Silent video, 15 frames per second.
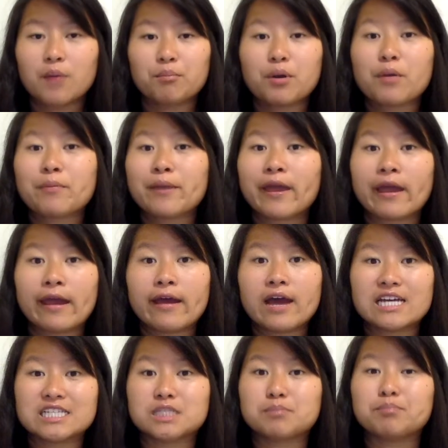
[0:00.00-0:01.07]
Prepare
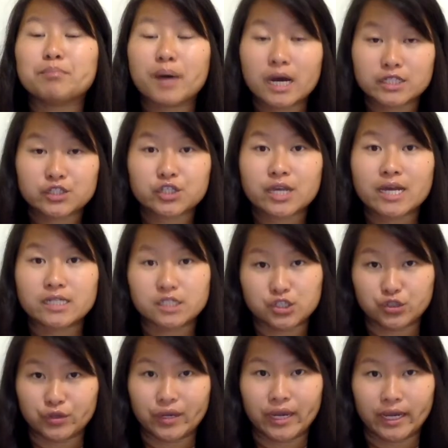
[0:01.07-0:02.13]
as much as
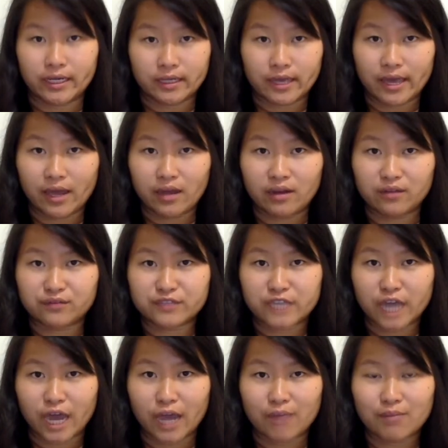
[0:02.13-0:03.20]
you can ahead of
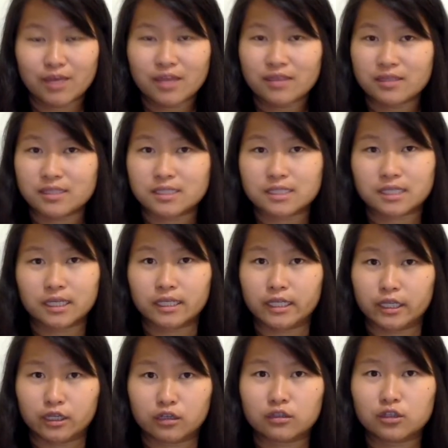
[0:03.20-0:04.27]
time. This can
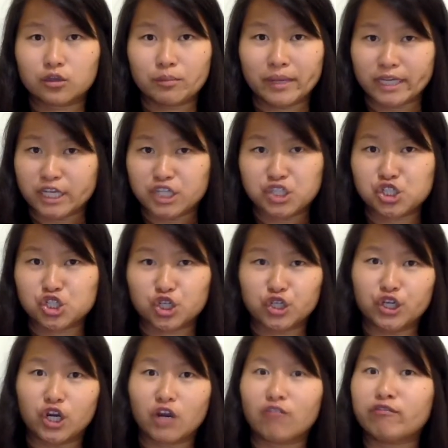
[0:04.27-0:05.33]
include making sure
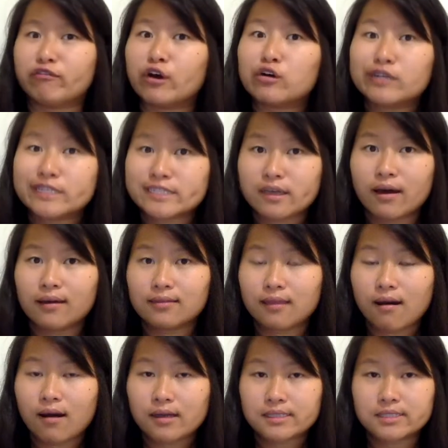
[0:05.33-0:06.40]
your phone is
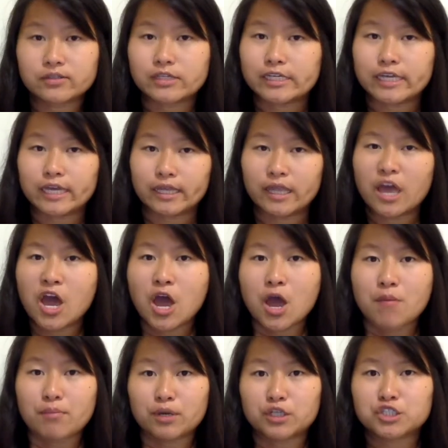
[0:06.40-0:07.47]
unlocked so you can
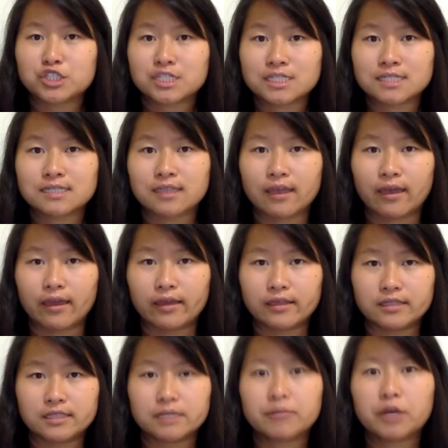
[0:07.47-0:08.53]
purchase a
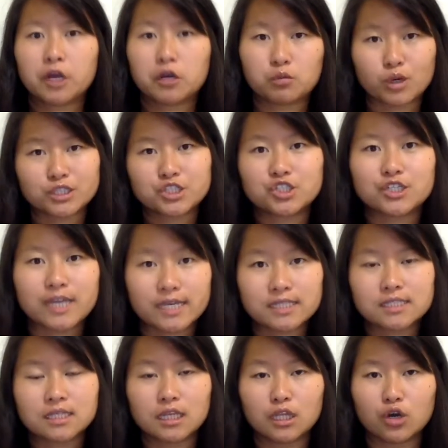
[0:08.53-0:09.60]
SIM card once you get
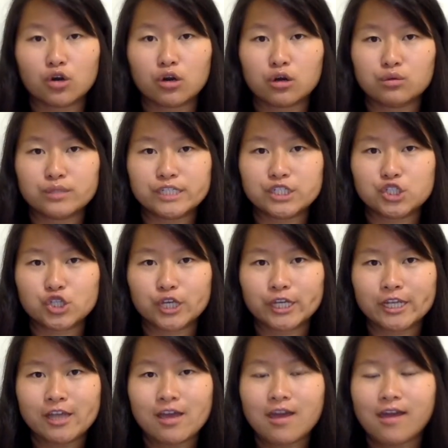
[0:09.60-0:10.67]
to the local
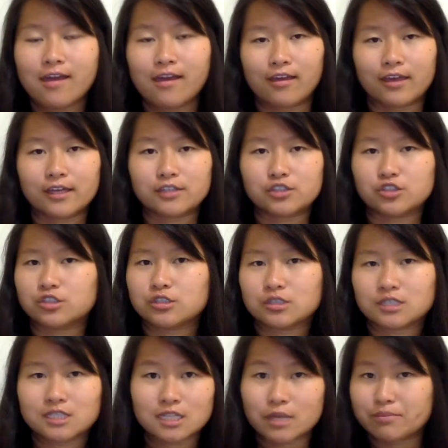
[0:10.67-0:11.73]
region and
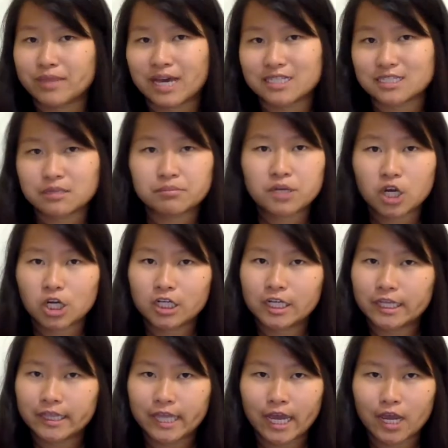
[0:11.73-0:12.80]
just slip that SIM card
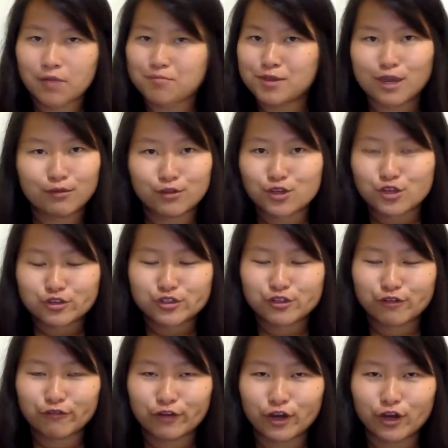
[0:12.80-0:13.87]
in there and be able to use
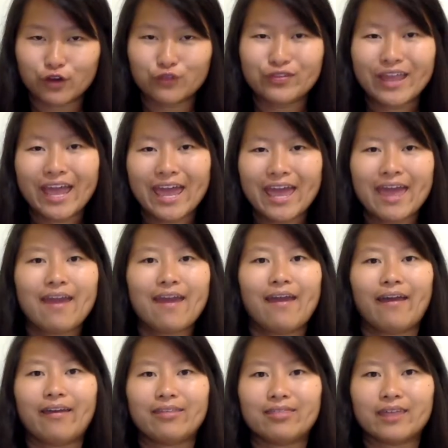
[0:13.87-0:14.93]
your phone.
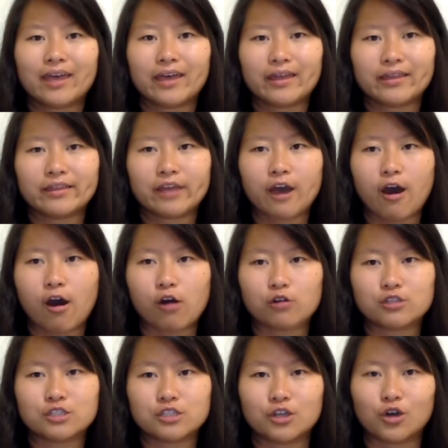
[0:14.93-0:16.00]
And then
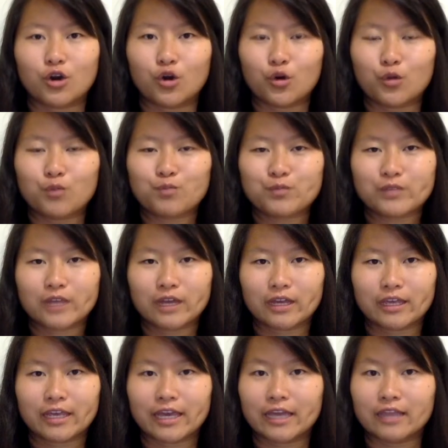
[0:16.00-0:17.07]
also
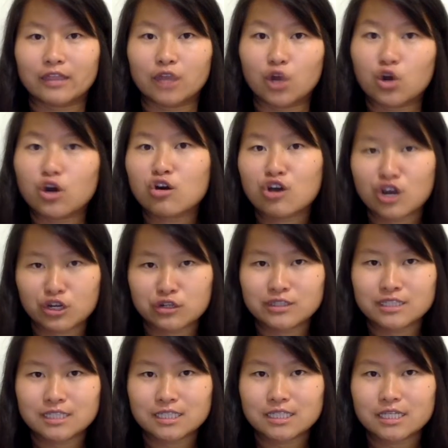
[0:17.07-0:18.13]
get local
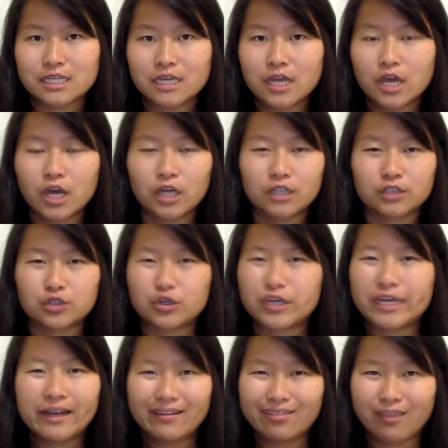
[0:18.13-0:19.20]
currency. Don't
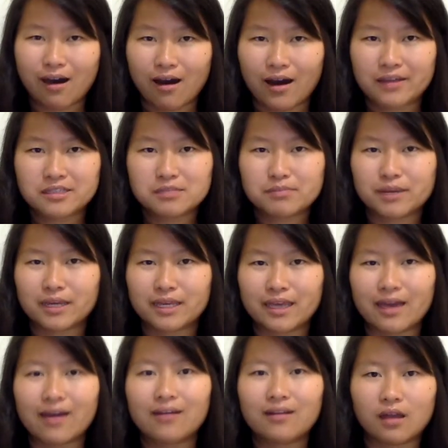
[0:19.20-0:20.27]
get a lot, but
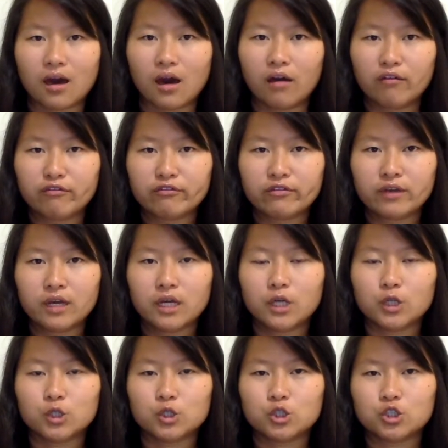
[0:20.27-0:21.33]
get enough
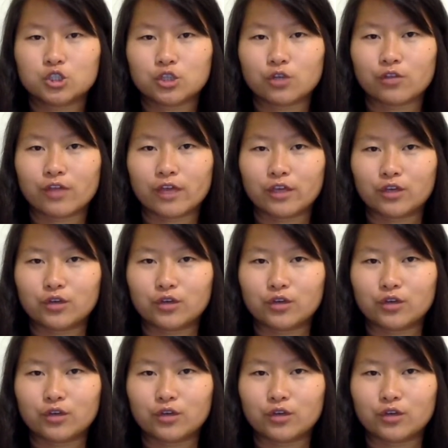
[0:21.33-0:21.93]
so that